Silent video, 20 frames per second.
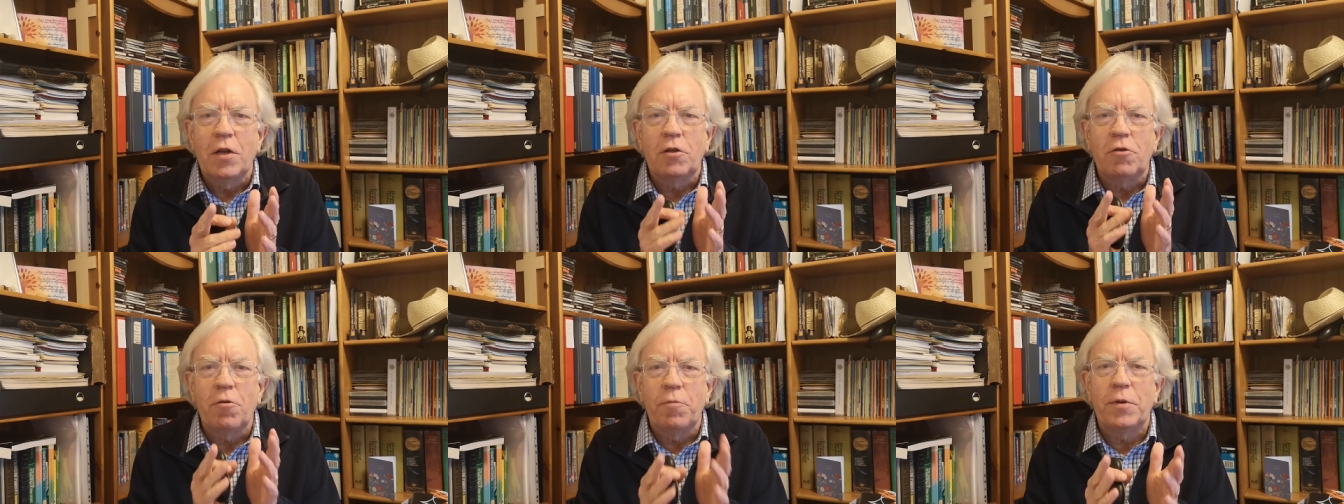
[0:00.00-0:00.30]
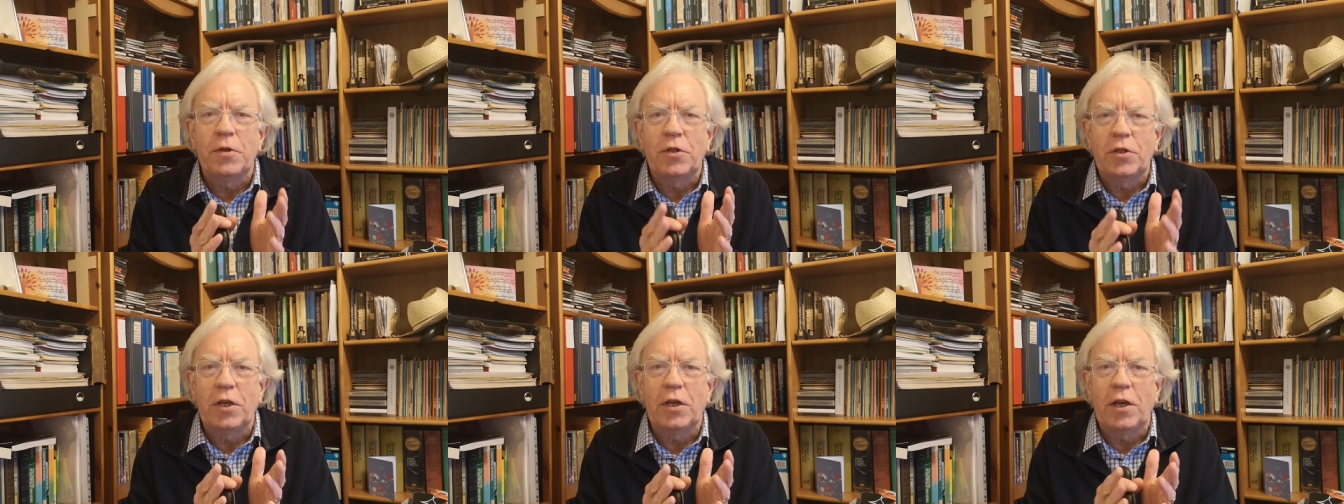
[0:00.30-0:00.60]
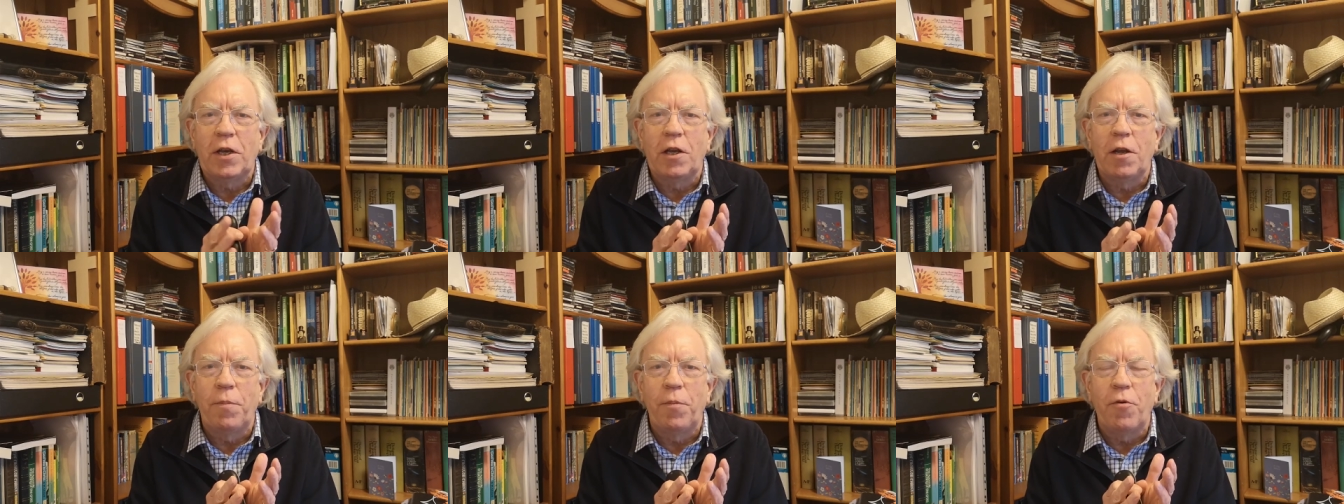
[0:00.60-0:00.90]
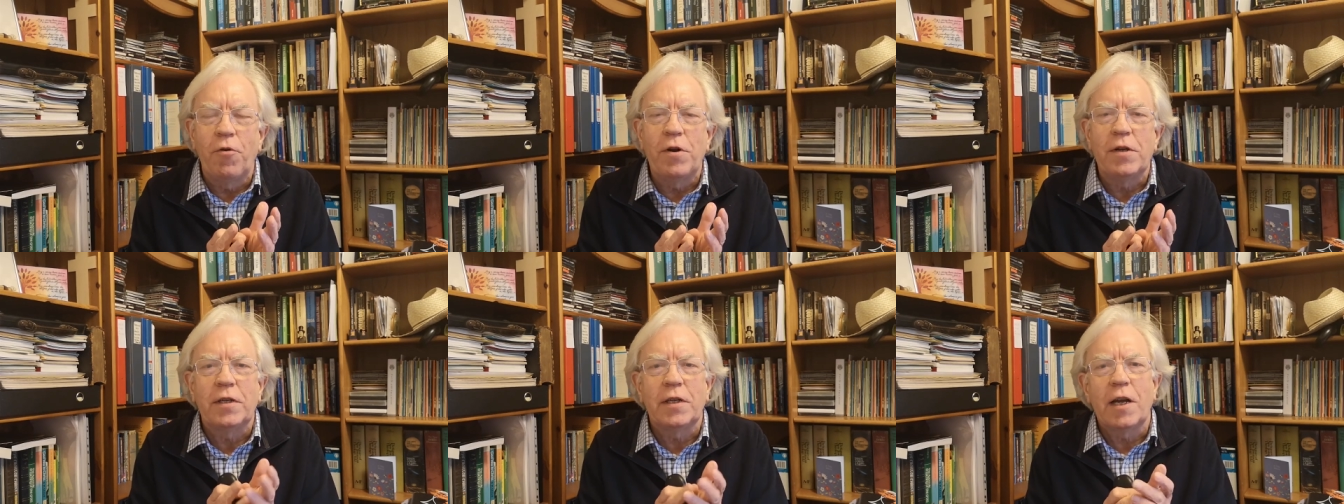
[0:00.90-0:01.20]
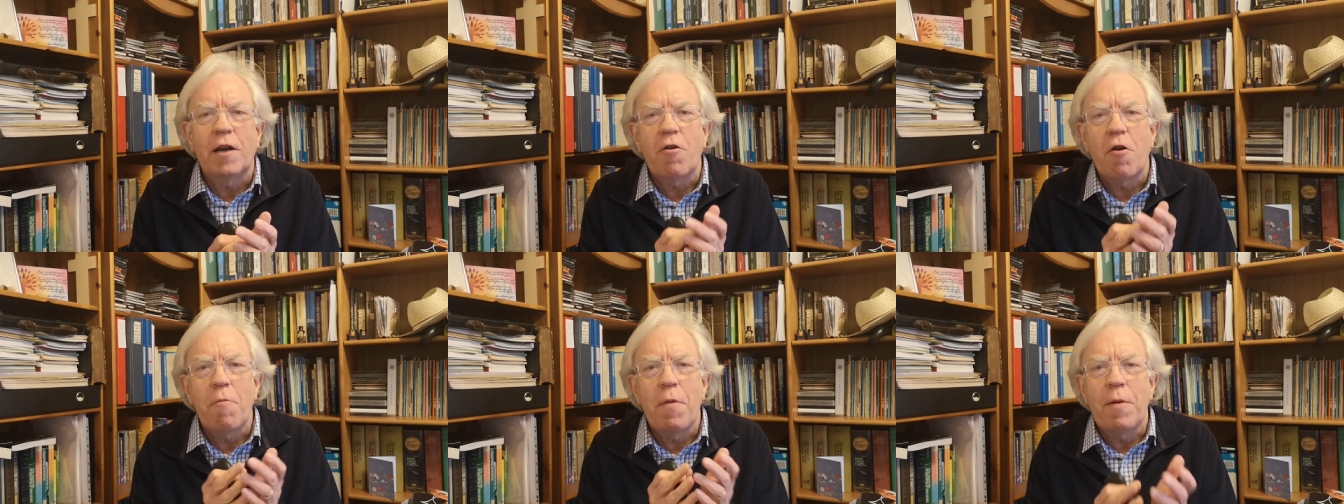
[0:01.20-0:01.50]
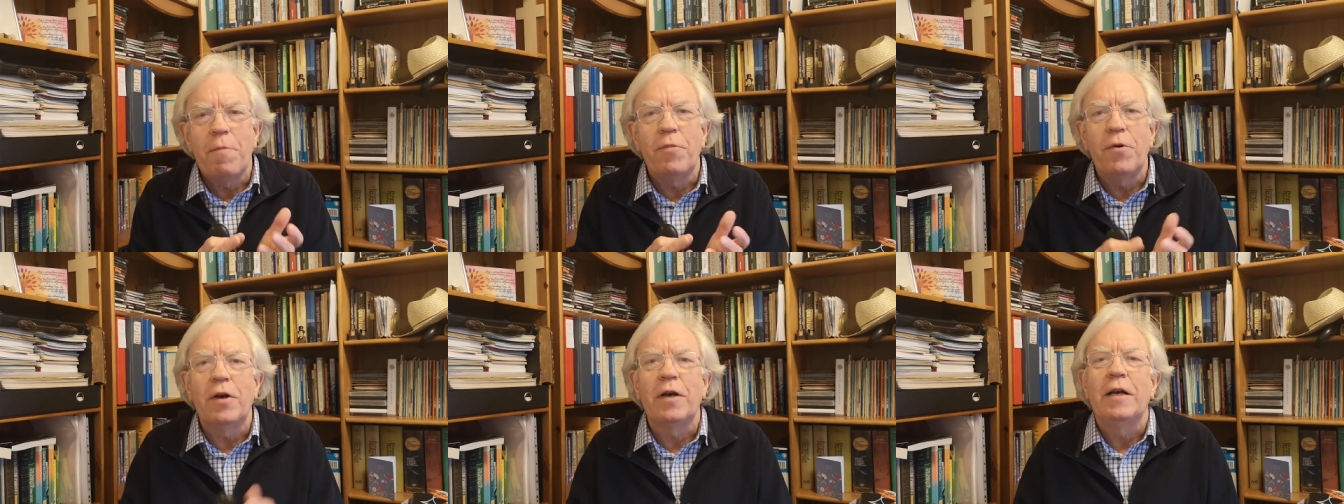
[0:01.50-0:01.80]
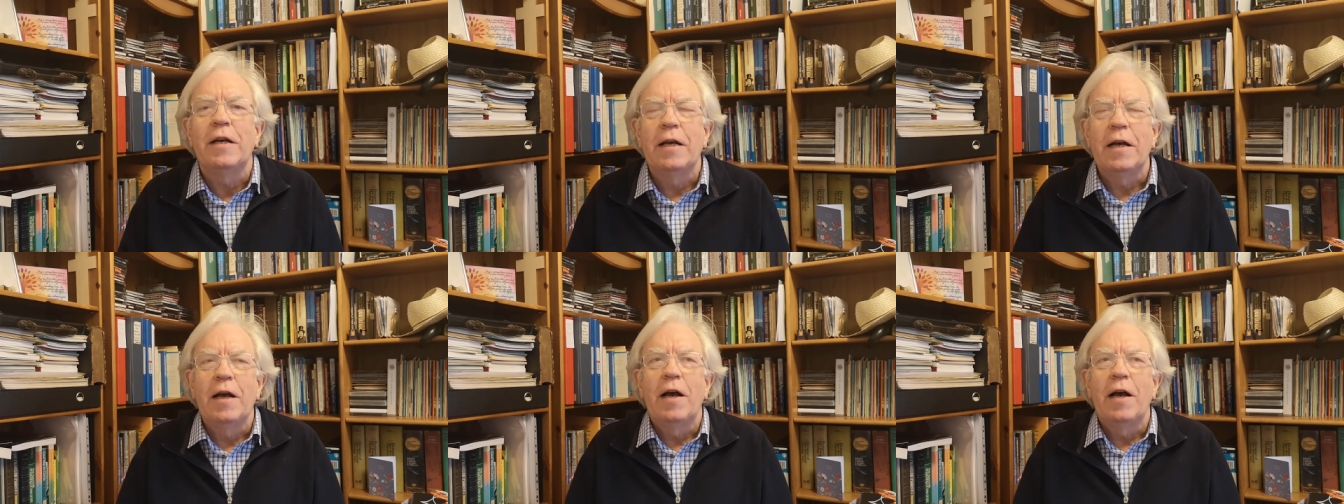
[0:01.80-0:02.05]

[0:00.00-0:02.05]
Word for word: to a particular point, and I remember